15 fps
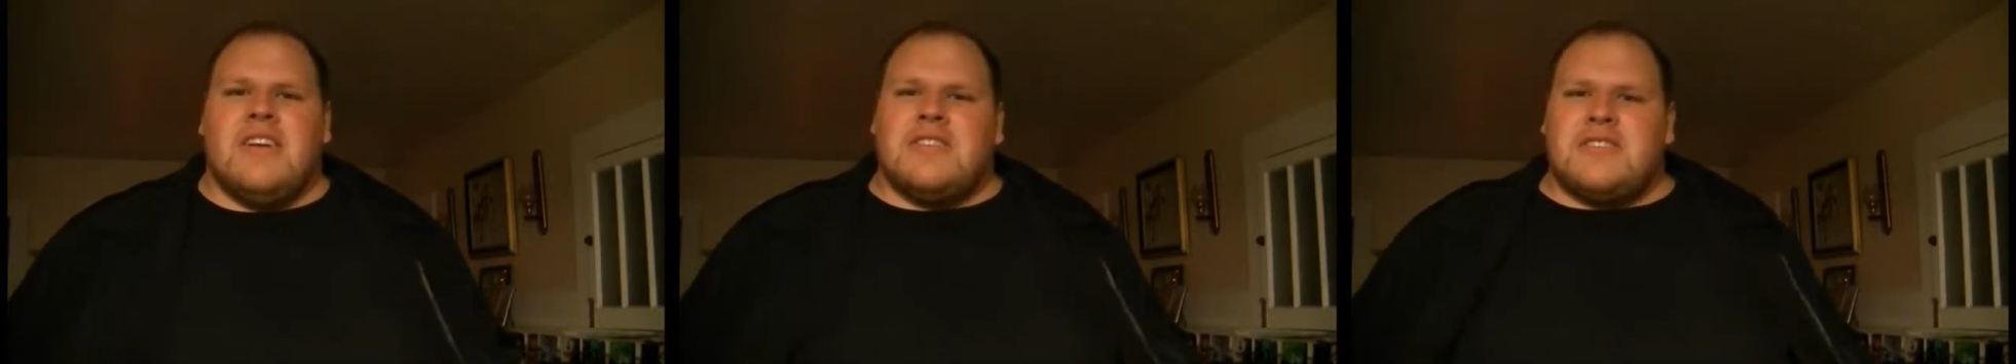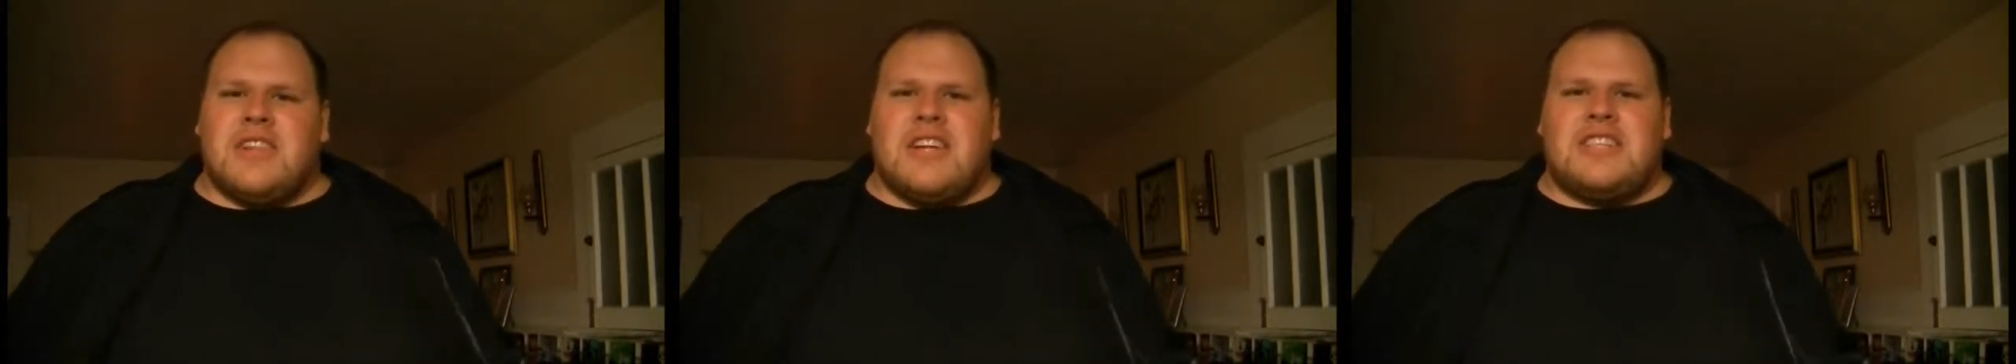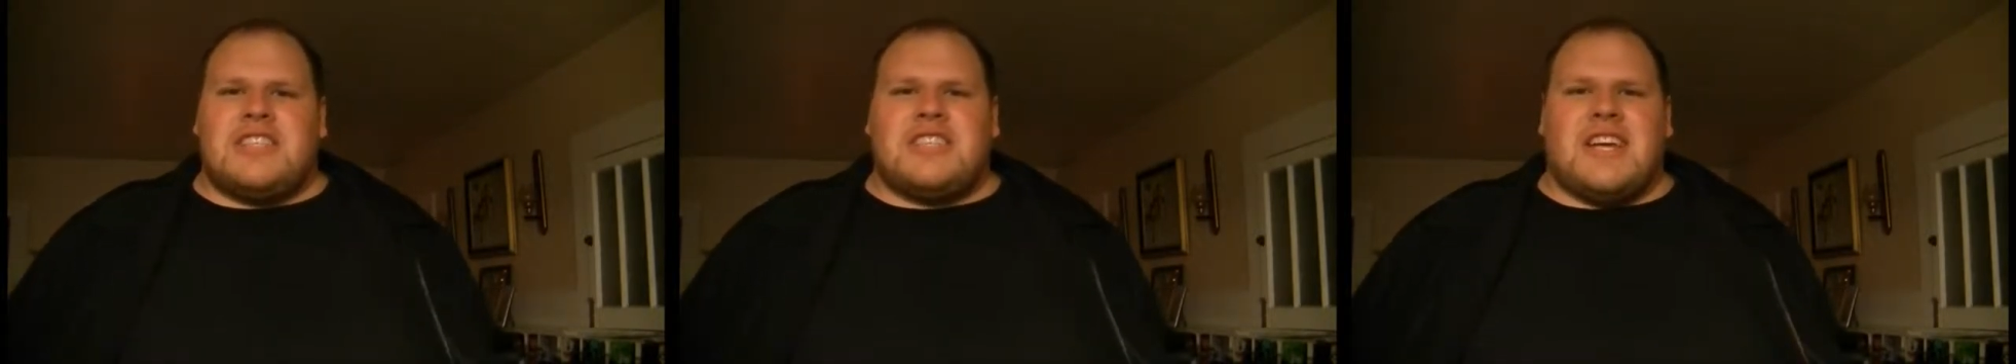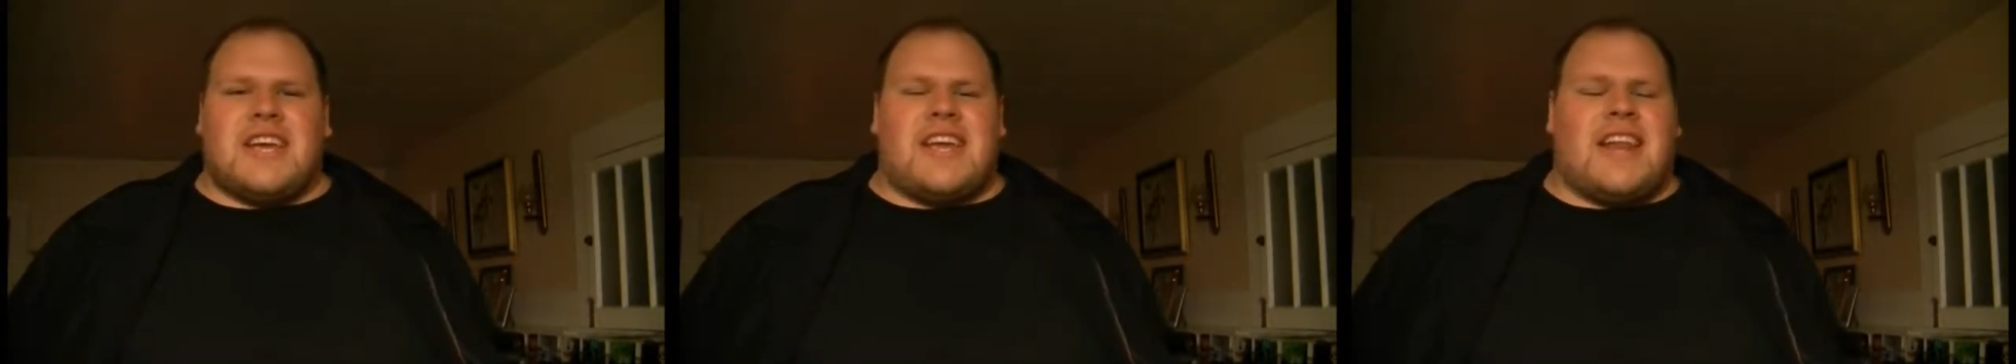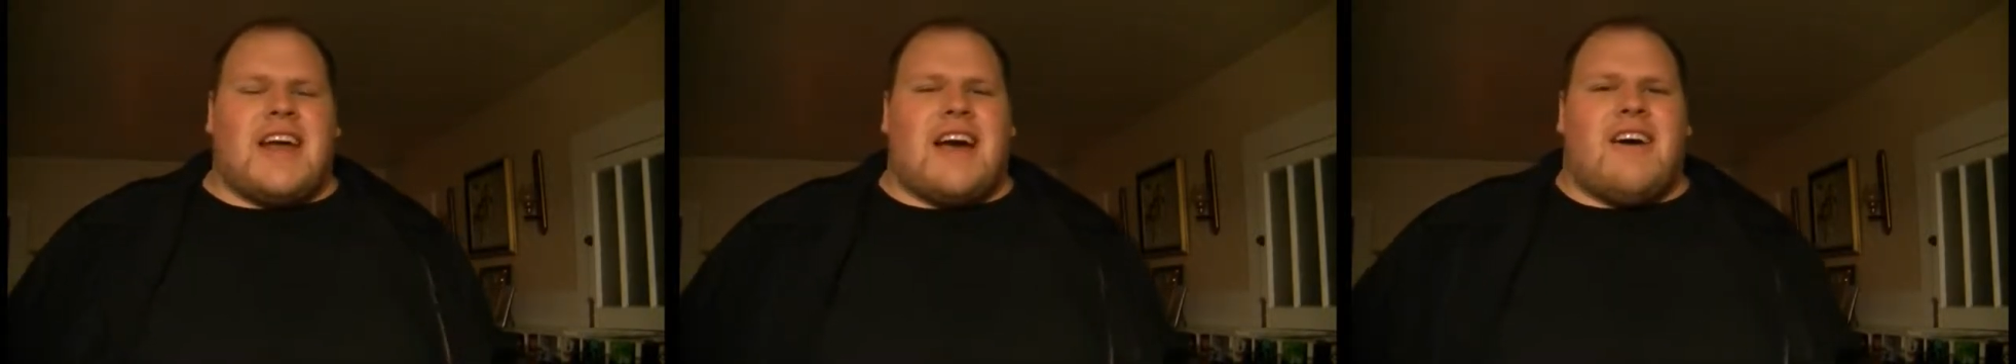So let's
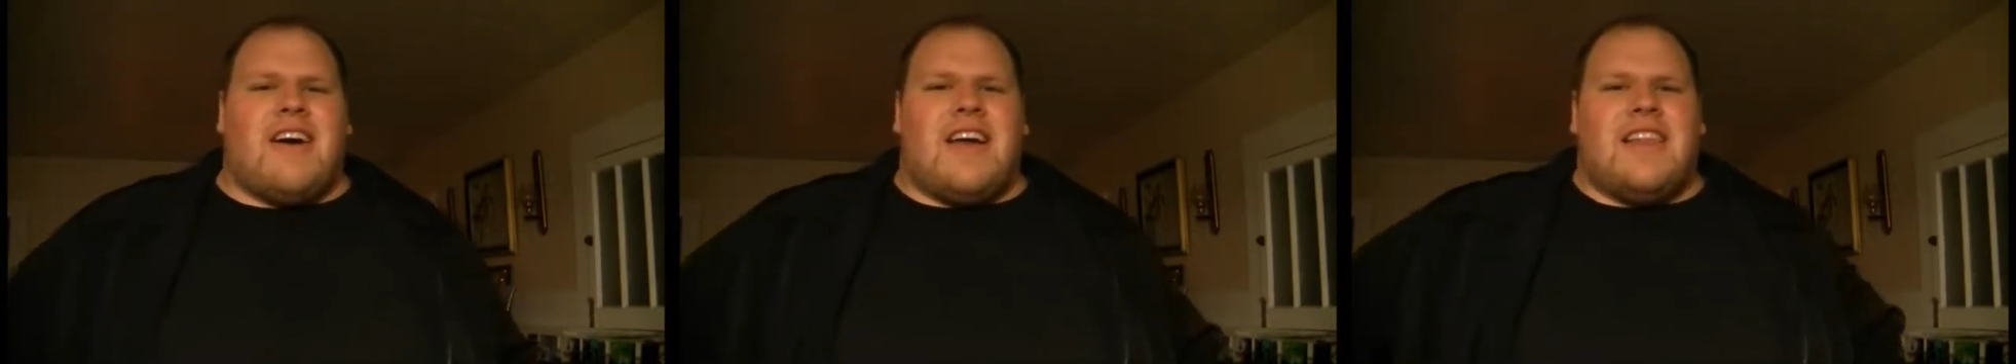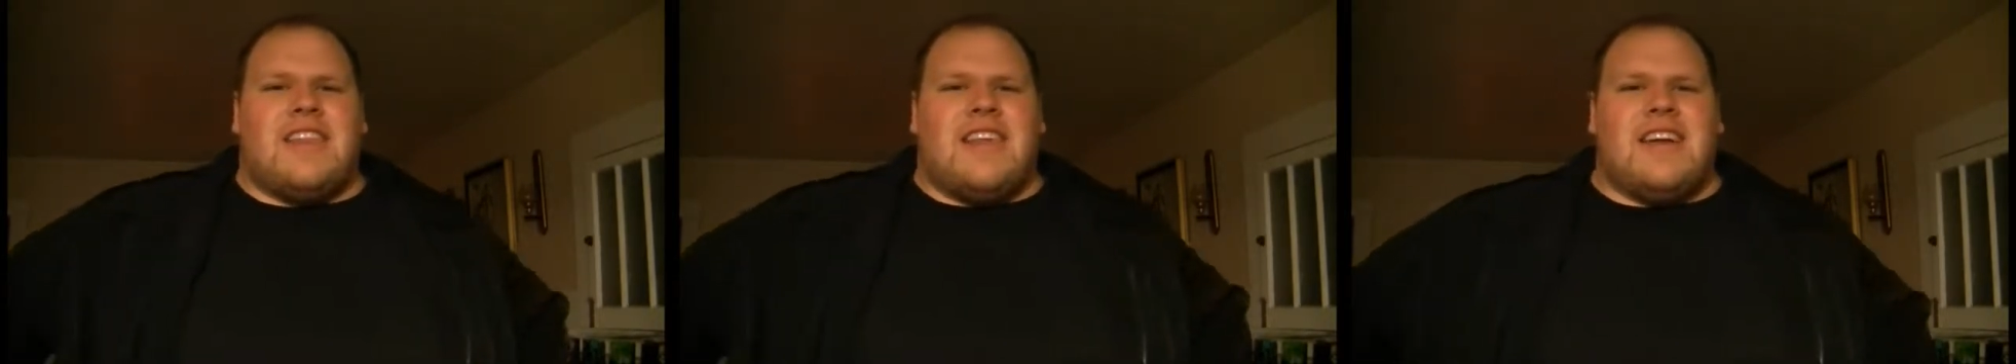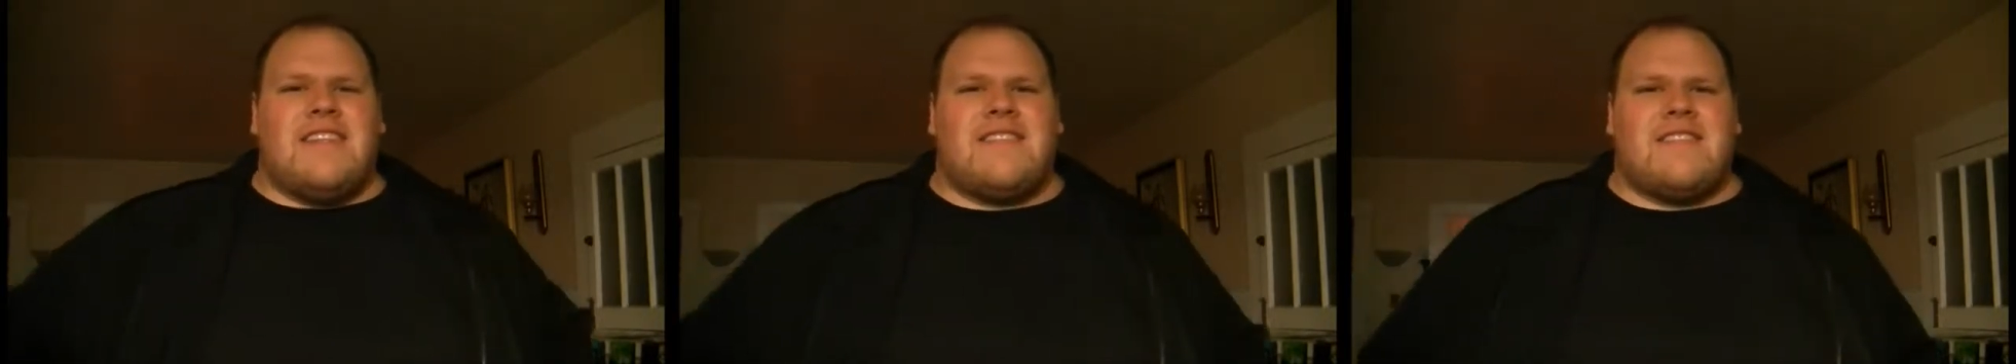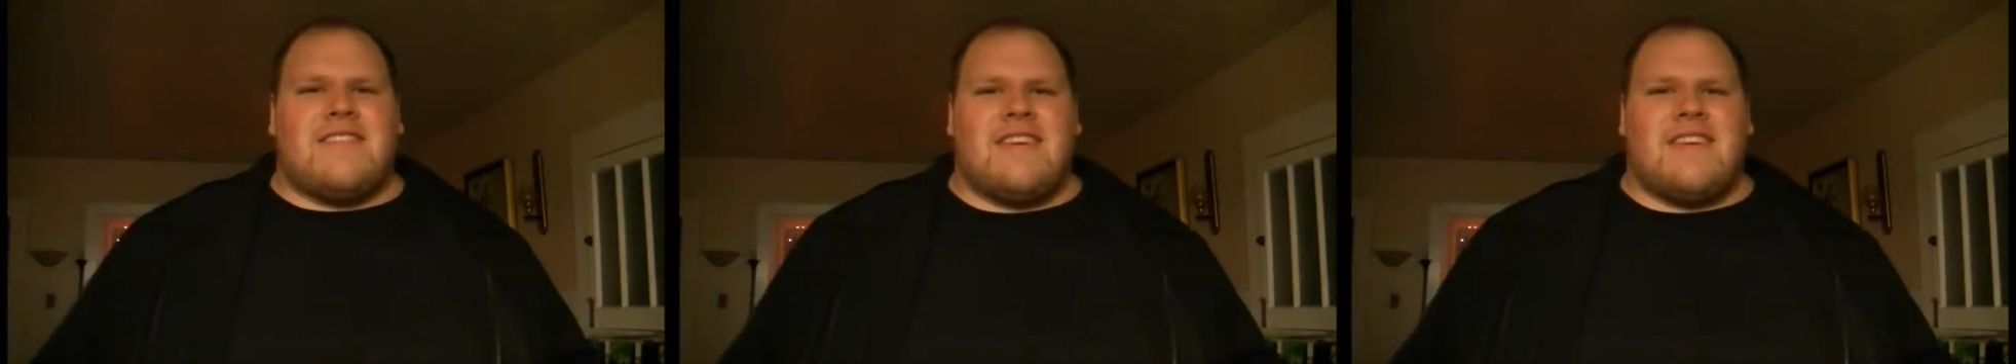check it out and let's